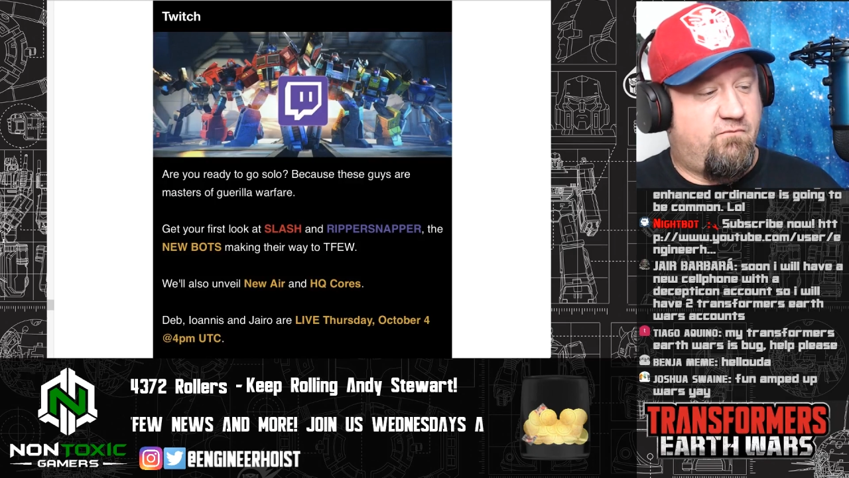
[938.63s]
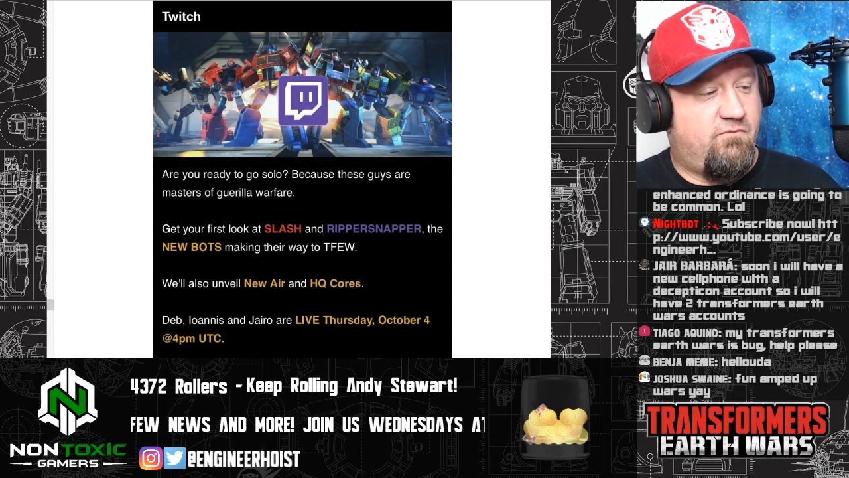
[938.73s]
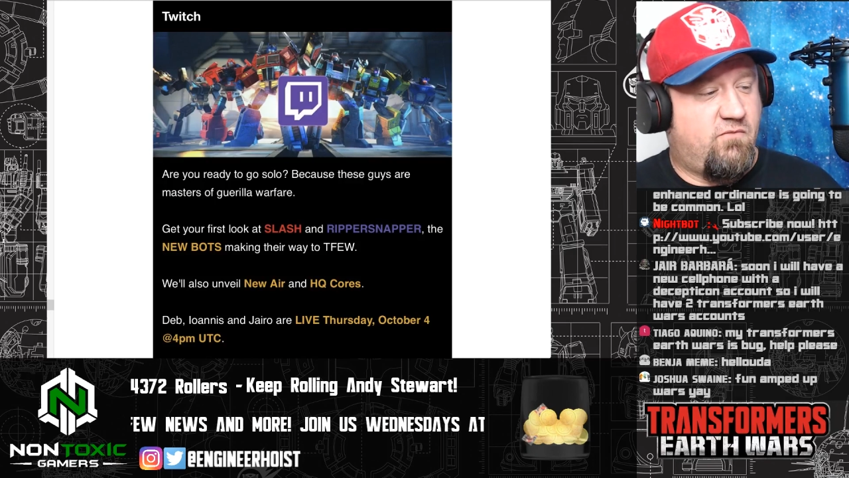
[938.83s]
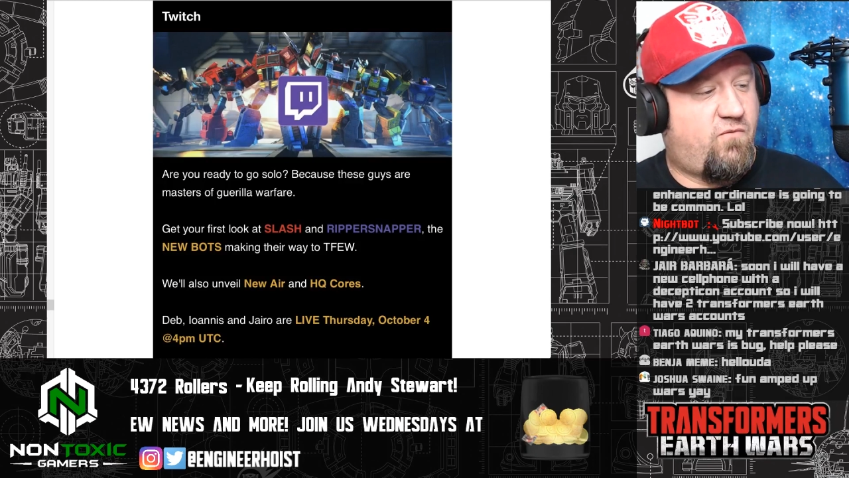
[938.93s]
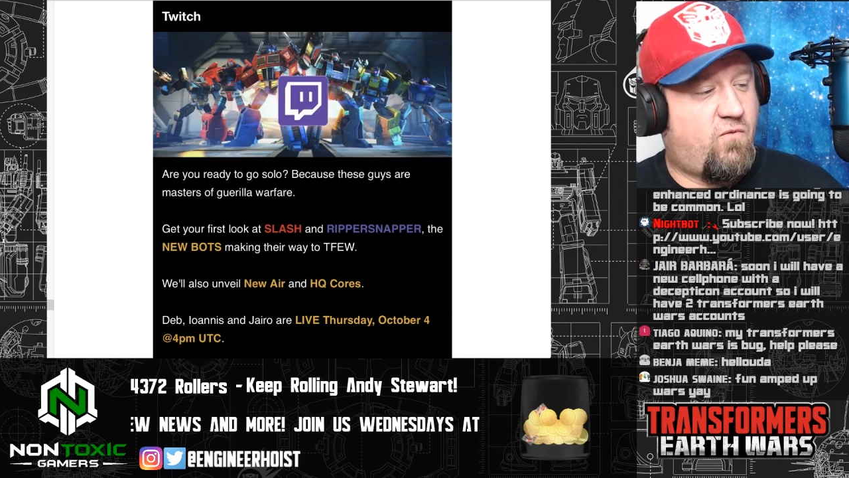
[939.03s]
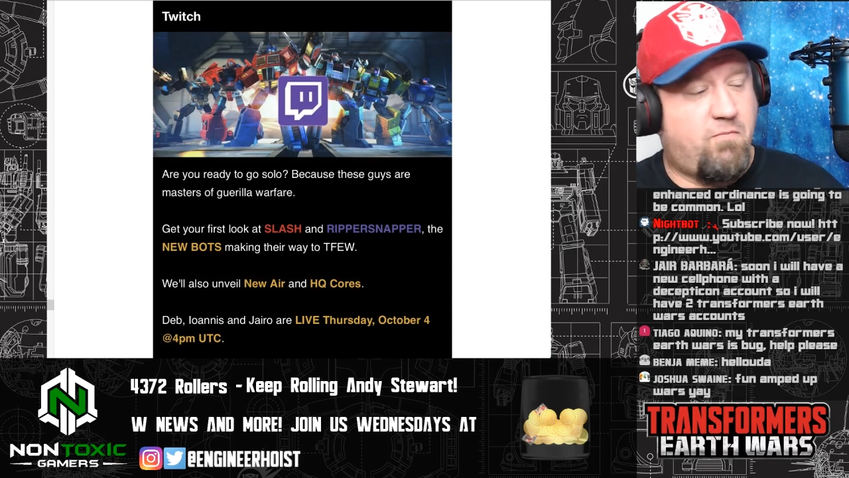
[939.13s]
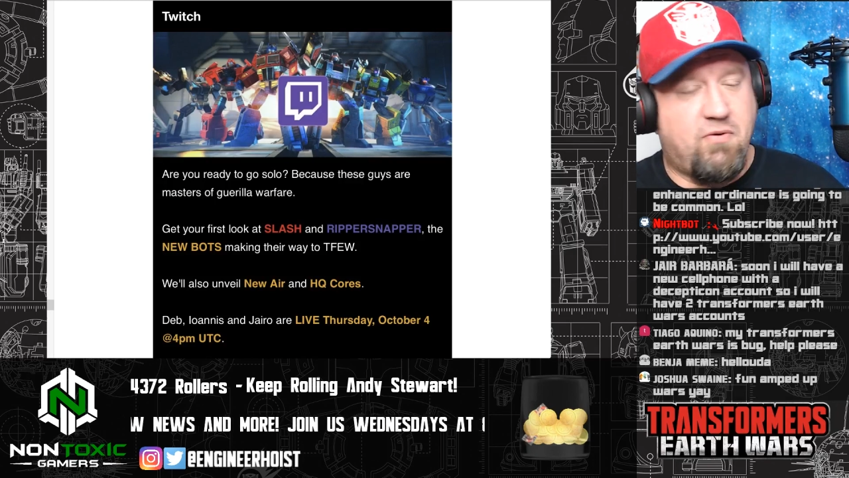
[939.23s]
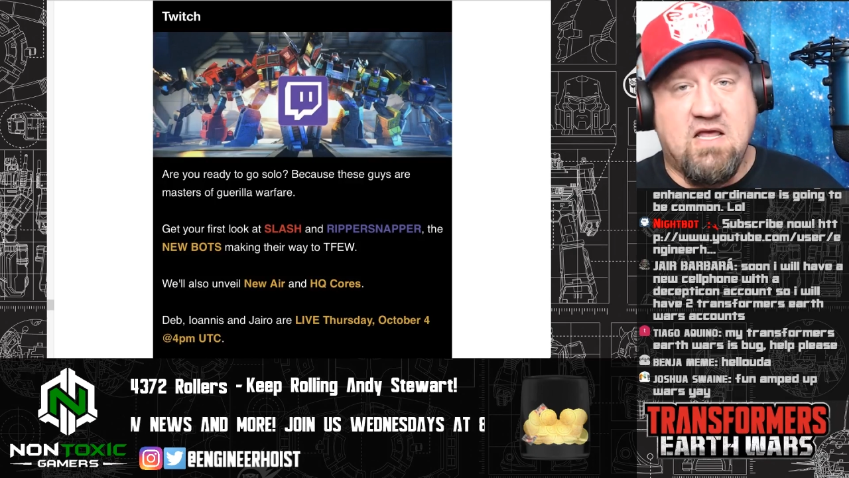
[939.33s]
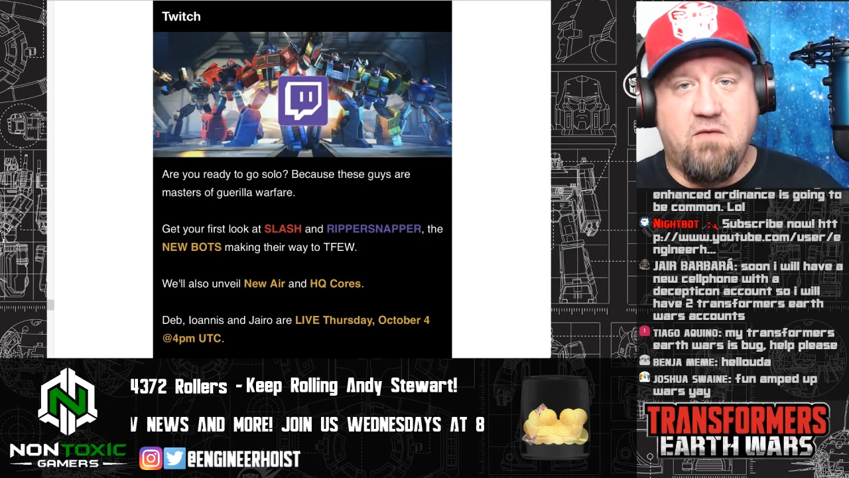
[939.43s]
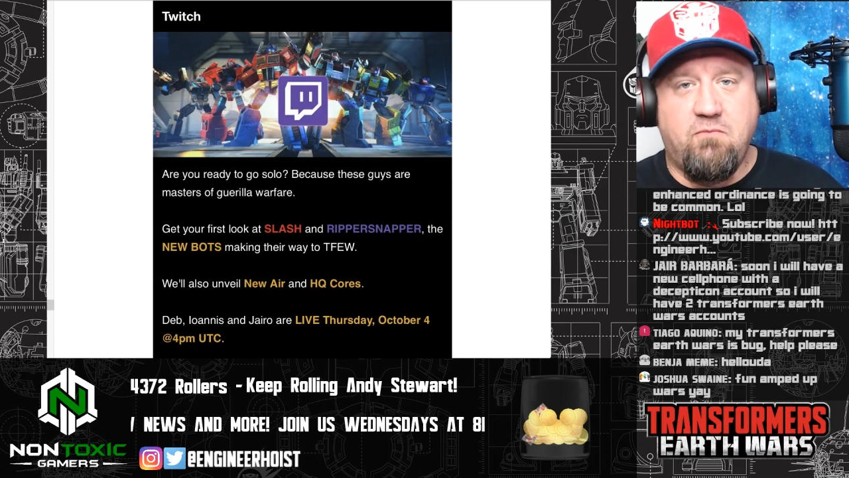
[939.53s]
4
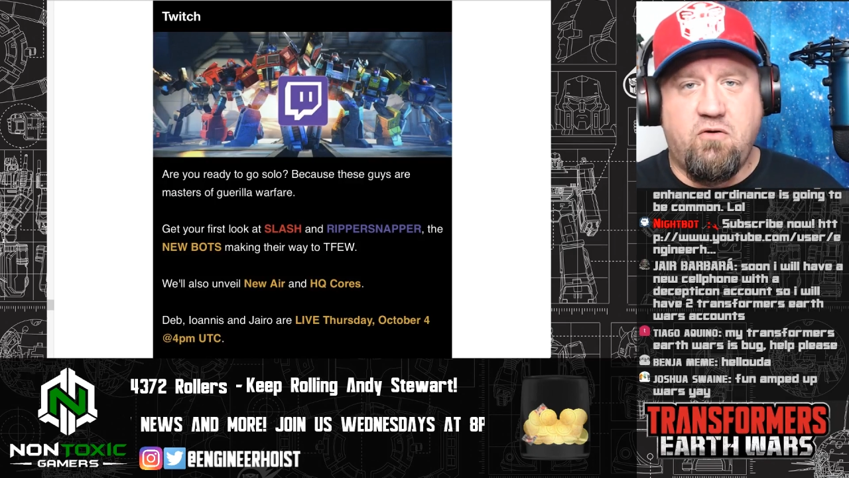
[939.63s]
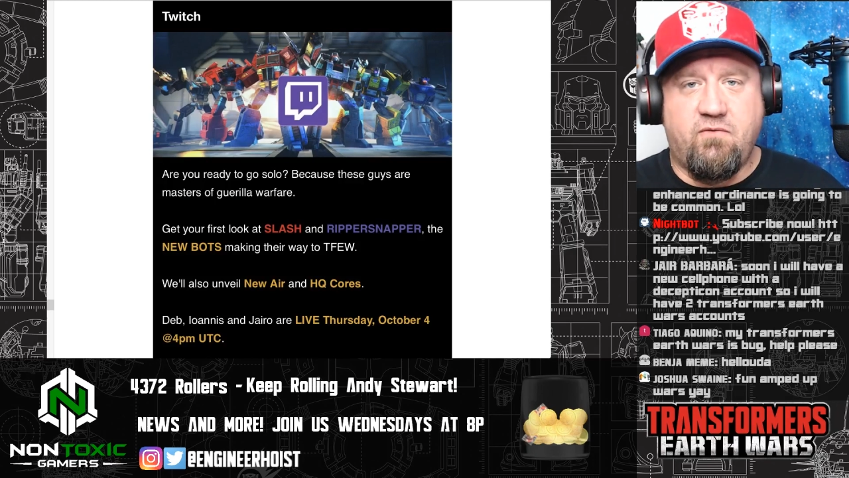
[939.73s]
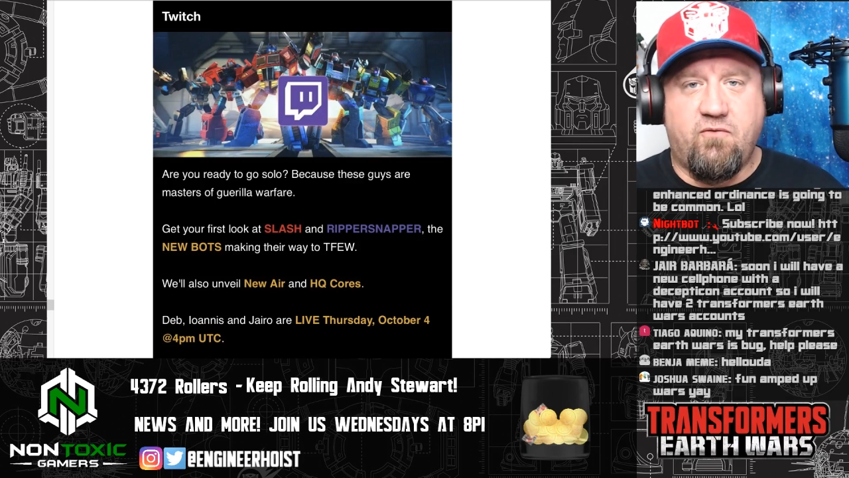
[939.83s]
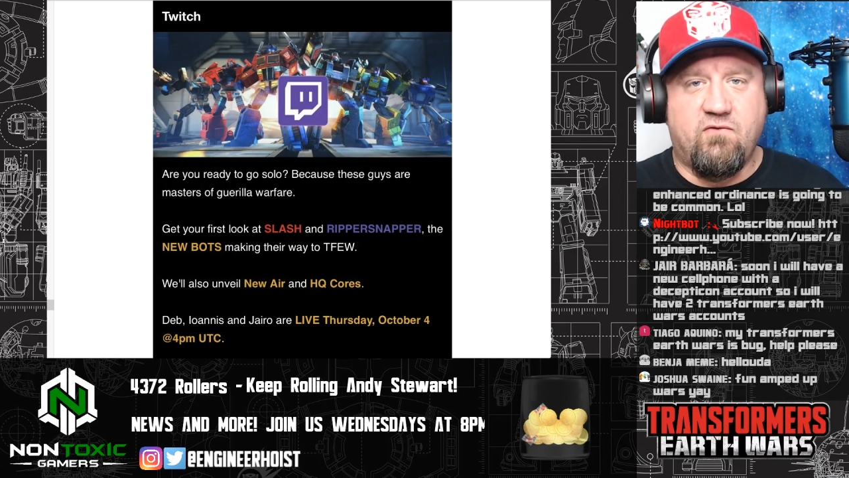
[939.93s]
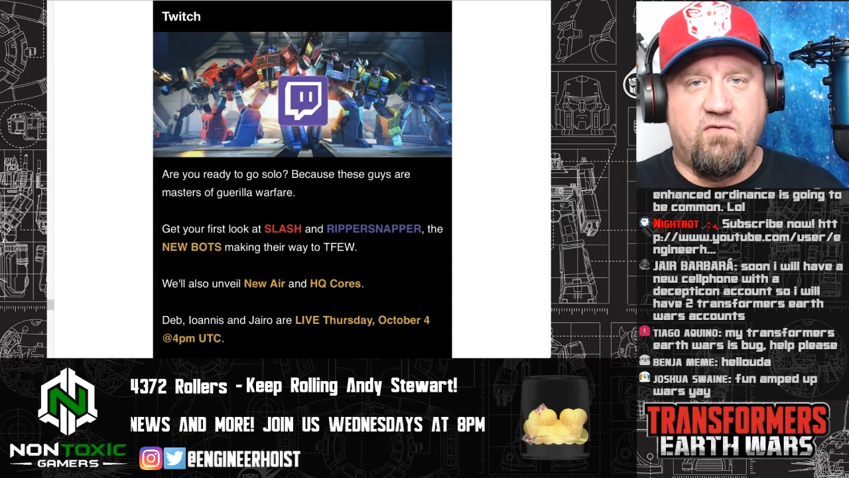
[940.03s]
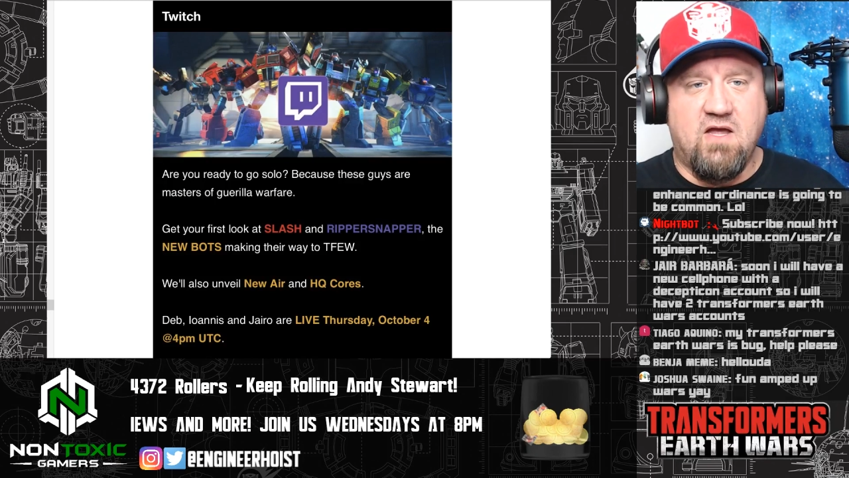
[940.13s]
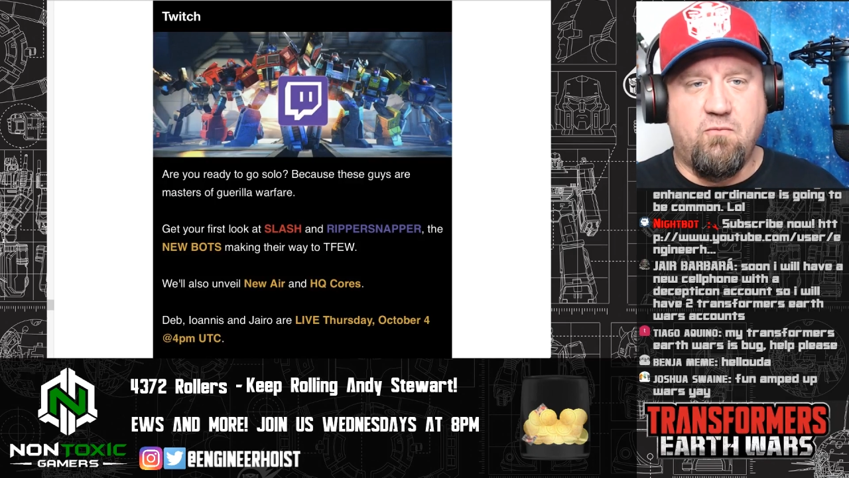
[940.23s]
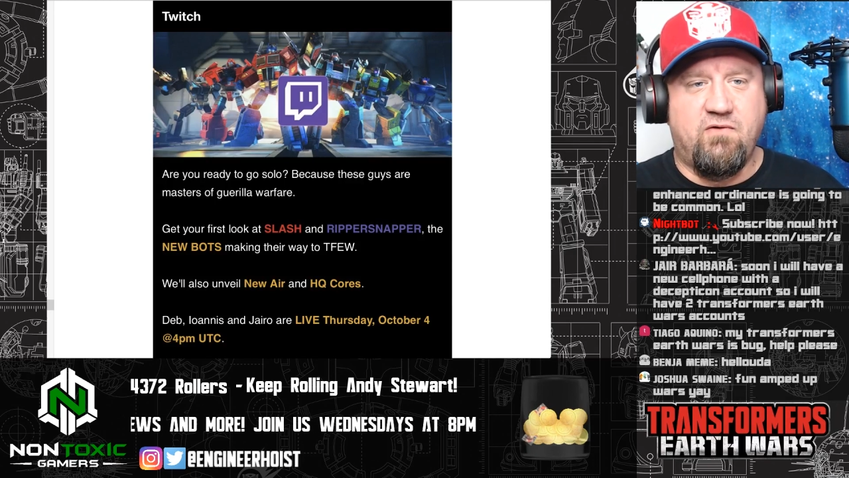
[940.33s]
p.m. Universal Time,